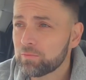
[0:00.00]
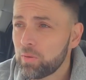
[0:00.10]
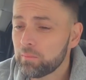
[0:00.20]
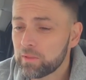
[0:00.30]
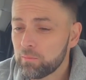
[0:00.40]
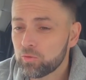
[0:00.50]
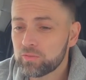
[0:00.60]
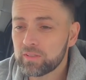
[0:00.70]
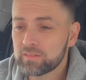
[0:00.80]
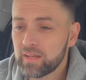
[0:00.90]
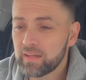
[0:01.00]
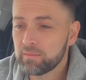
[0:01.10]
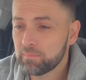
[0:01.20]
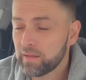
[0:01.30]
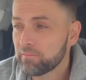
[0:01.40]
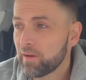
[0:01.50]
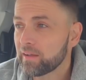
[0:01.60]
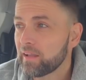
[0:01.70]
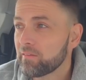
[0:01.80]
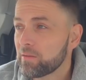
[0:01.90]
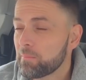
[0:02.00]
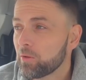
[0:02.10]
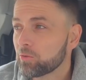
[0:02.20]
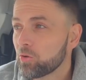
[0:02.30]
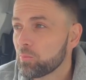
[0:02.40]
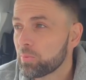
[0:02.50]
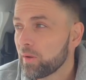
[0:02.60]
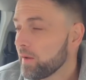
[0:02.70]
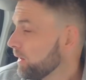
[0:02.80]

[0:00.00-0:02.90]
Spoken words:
That's probably the most exciting bit right now in the build-up.